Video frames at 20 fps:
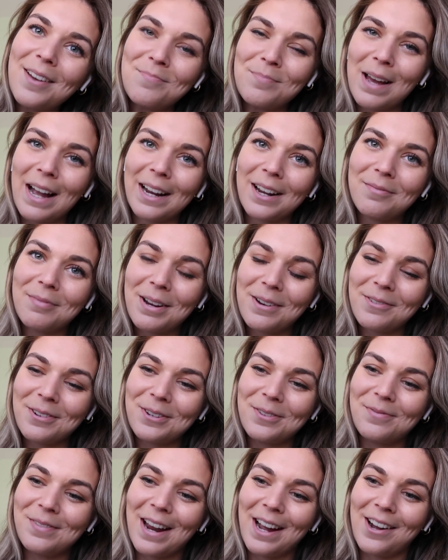Back in my
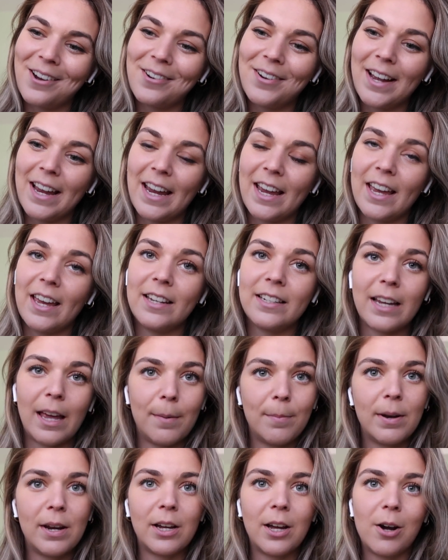room now, and
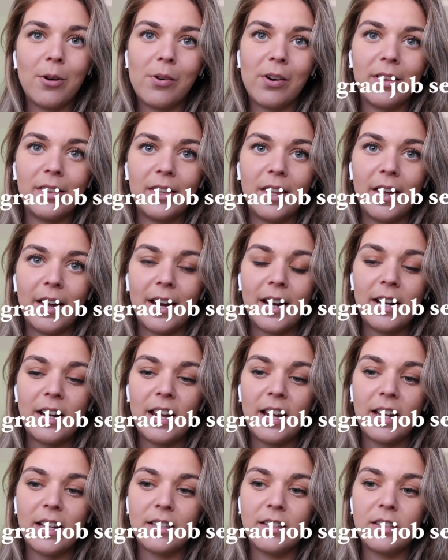I'm gonna go
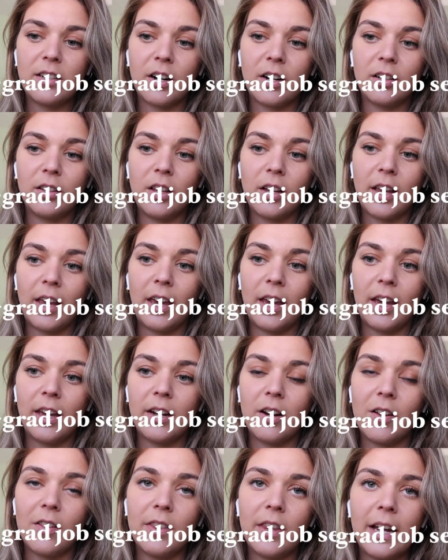online and start
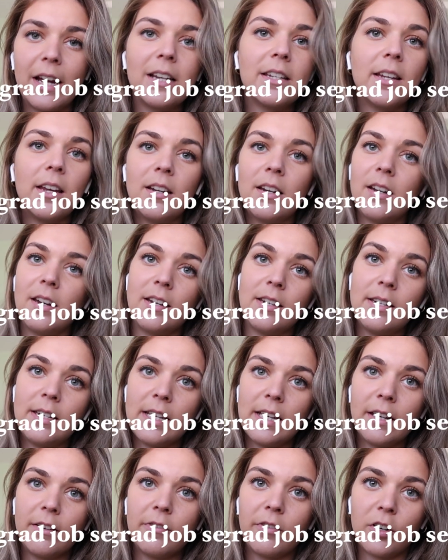looking on LinkedIn and
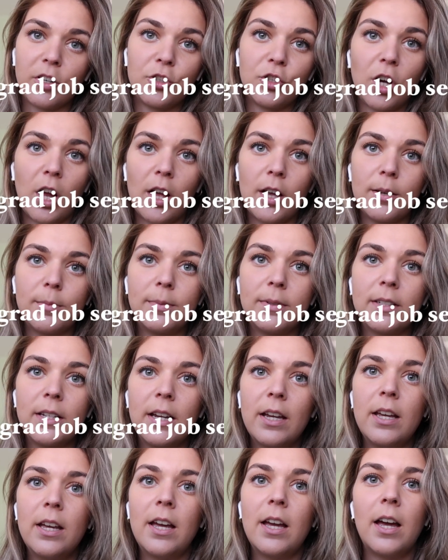Indeed for jobs.
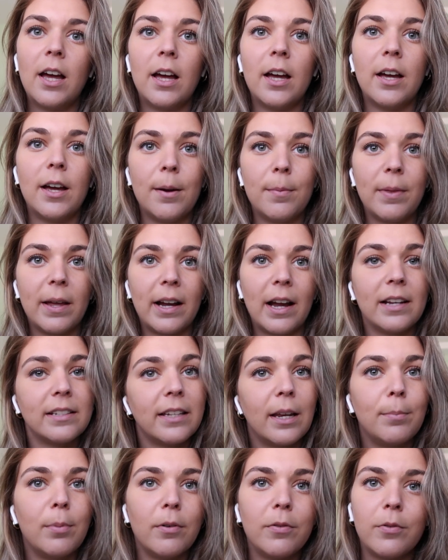Like I
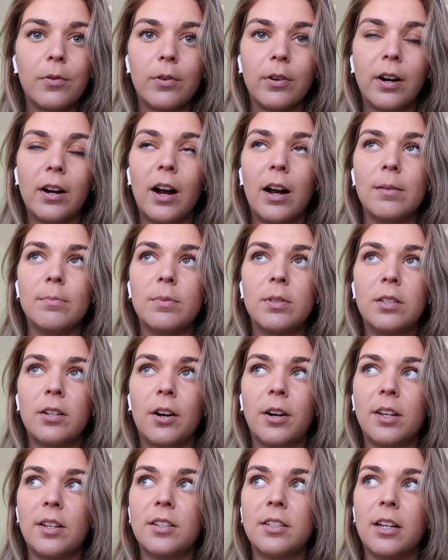said before, I'm
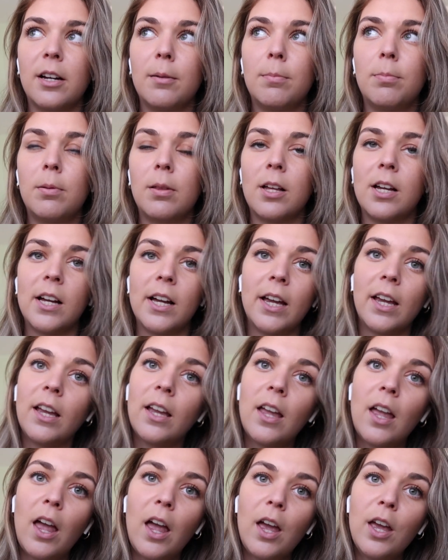starting to
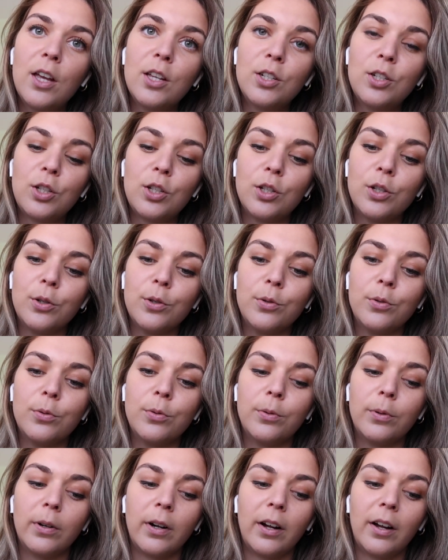apply
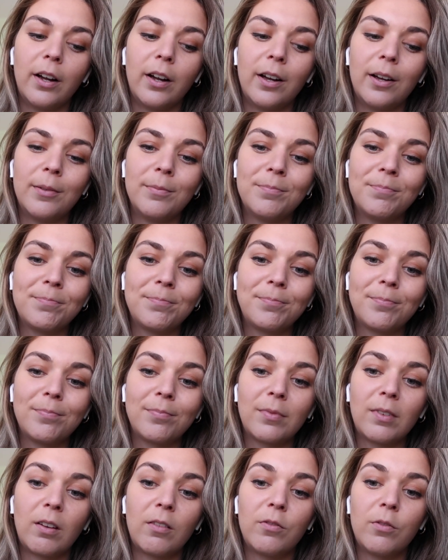to
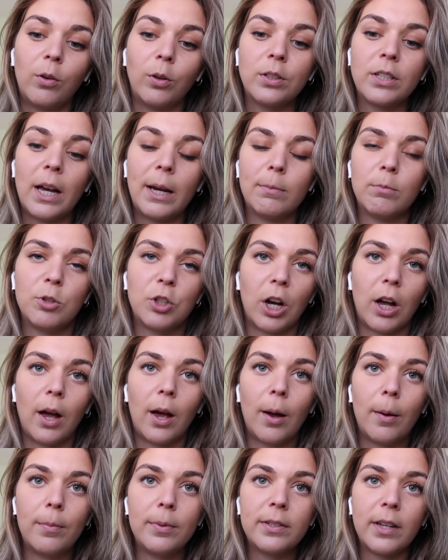full-time
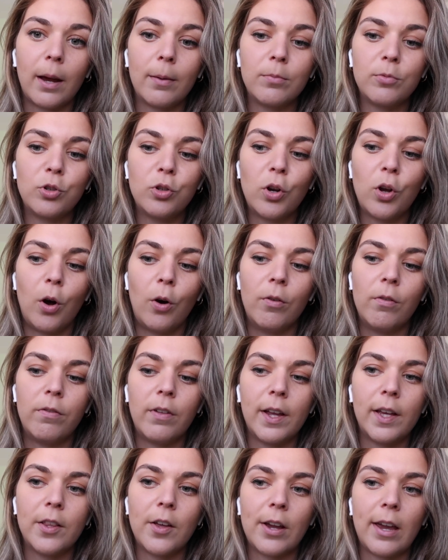jobs. I'm
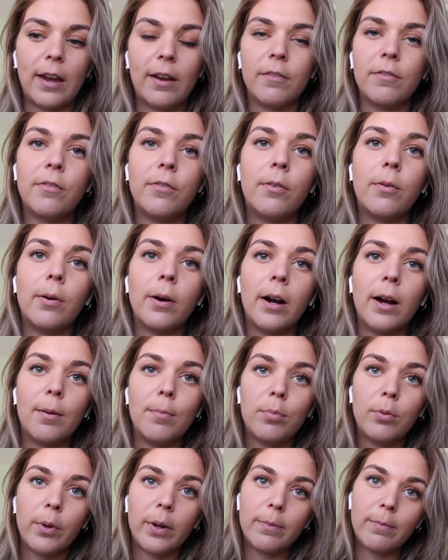hopefully looking for
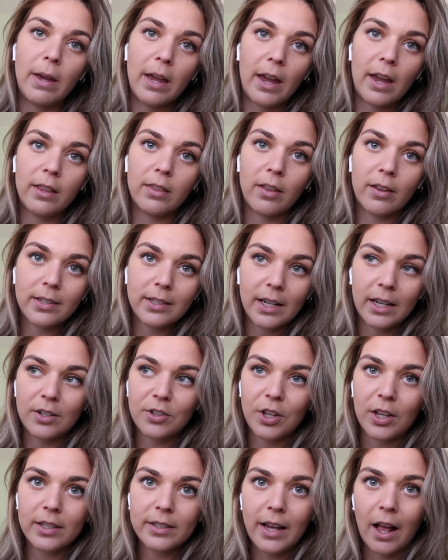employment in Los
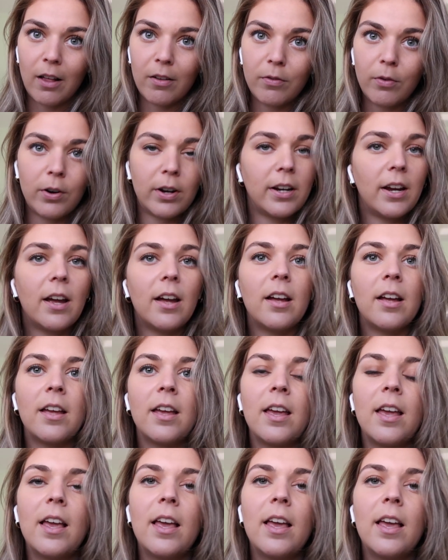Angeles, California.